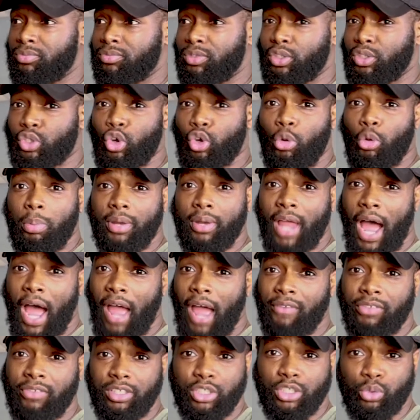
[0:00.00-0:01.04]
scuba
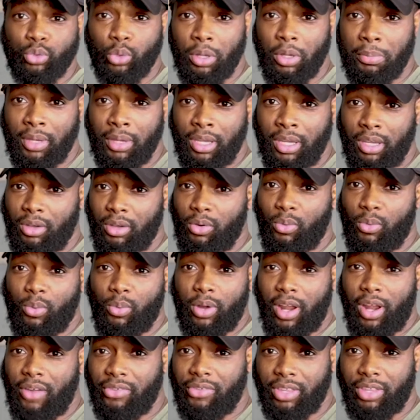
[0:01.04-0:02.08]
diving, swimming,
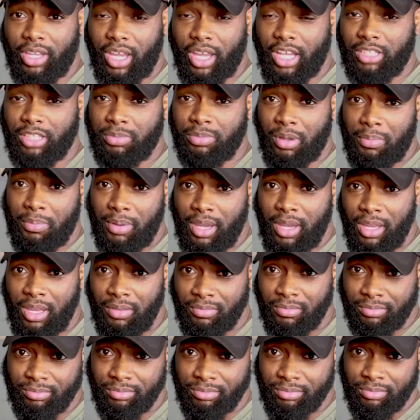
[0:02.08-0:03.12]
whatever the case may be,
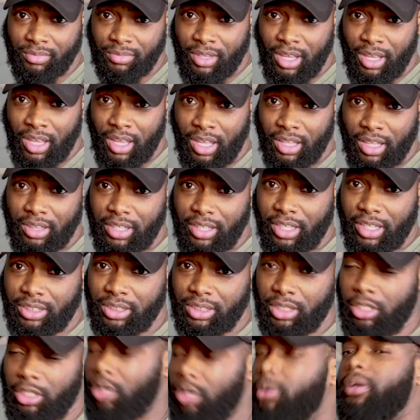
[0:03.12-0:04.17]
this
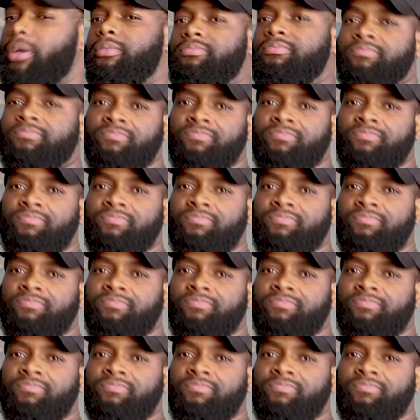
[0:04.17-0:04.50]
will do it.